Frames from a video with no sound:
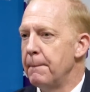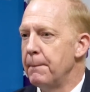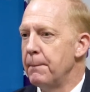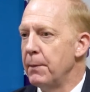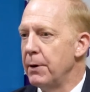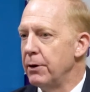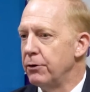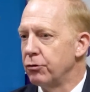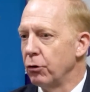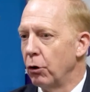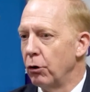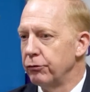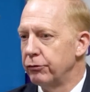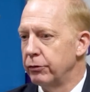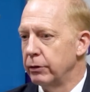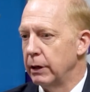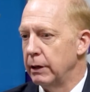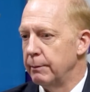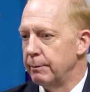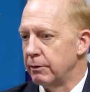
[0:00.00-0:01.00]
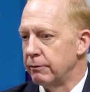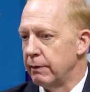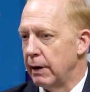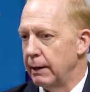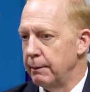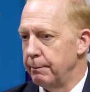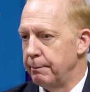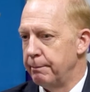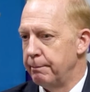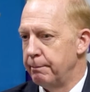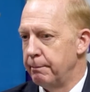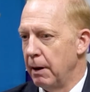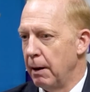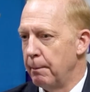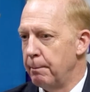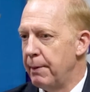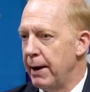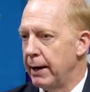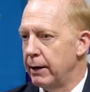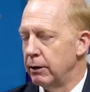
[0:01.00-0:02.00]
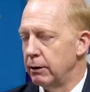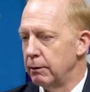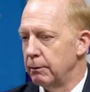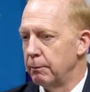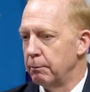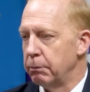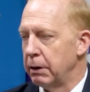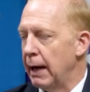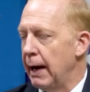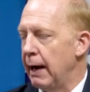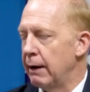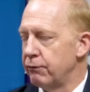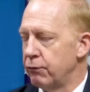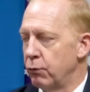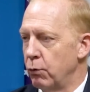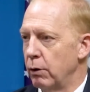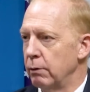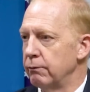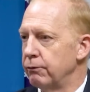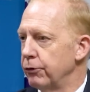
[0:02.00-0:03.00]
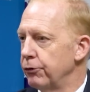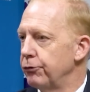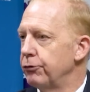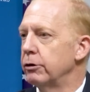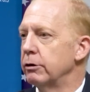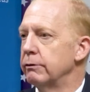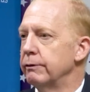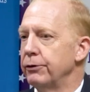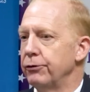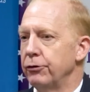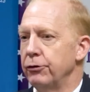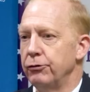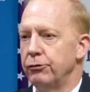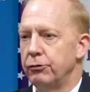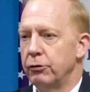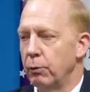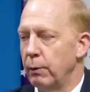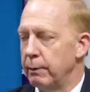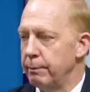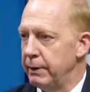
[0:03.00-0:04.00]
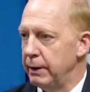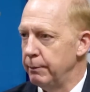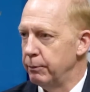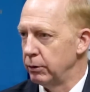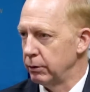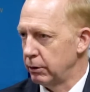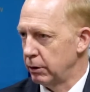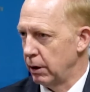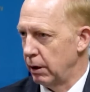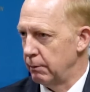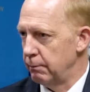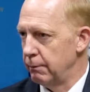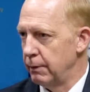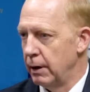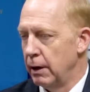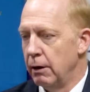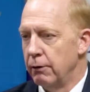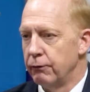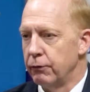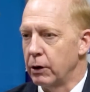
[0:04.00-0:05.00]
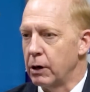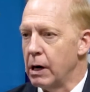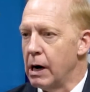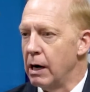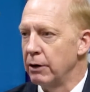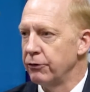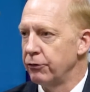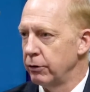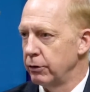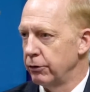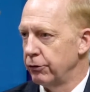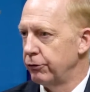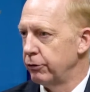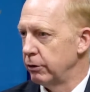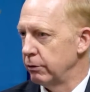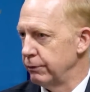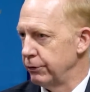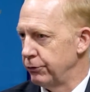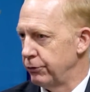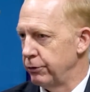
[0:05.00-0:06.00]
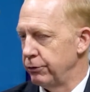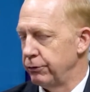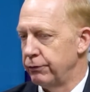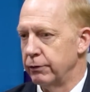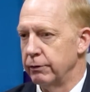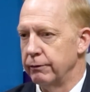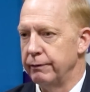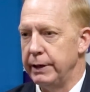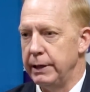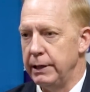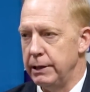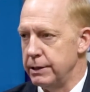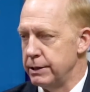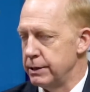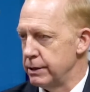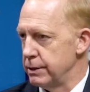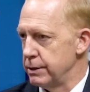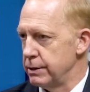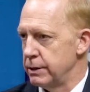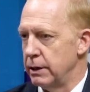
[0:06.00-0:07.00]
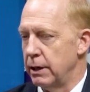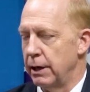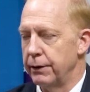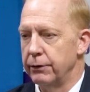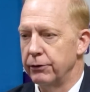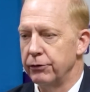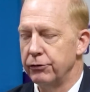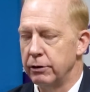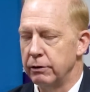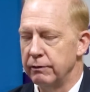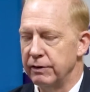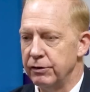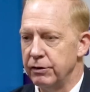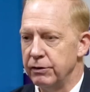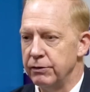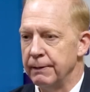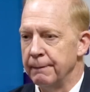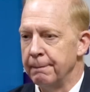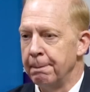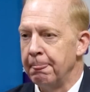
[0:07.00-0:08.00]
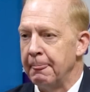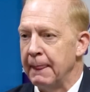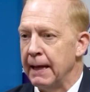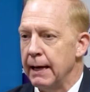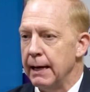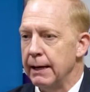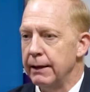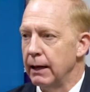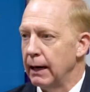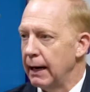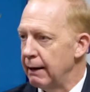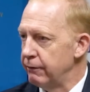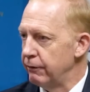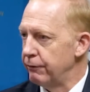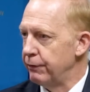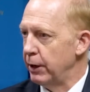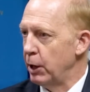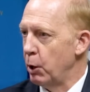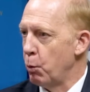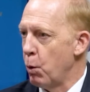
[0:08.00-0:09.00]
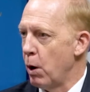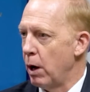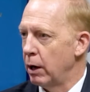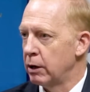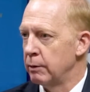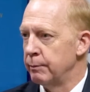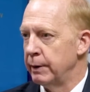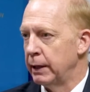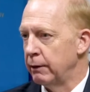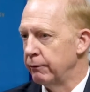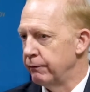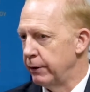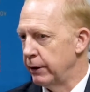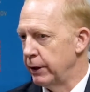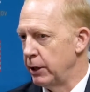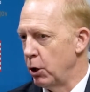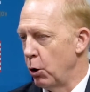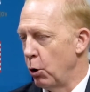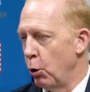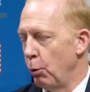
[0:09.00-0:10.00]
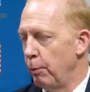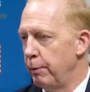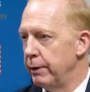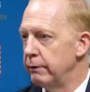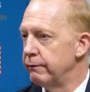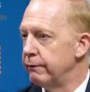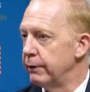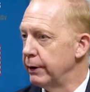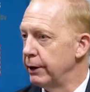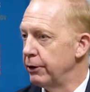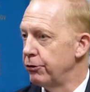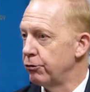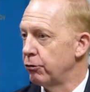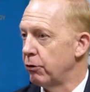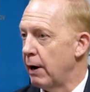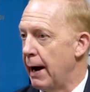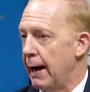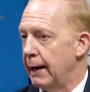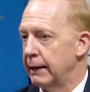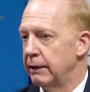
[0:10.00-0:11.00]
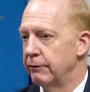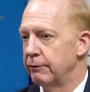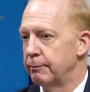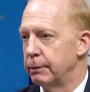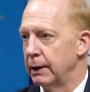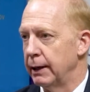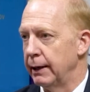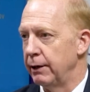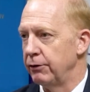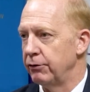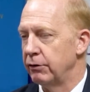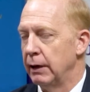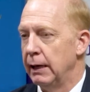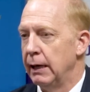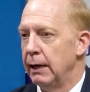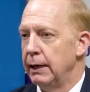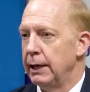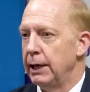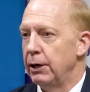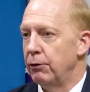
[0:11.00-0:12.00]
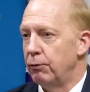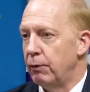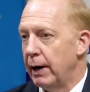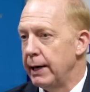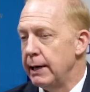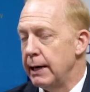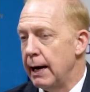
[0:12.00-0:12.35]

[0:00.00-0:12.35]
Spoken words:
It's also going to provide a better platform for services. So when people come for consular services, for visas and other services, they'll have a very welcoming, very open, very attractive place. Right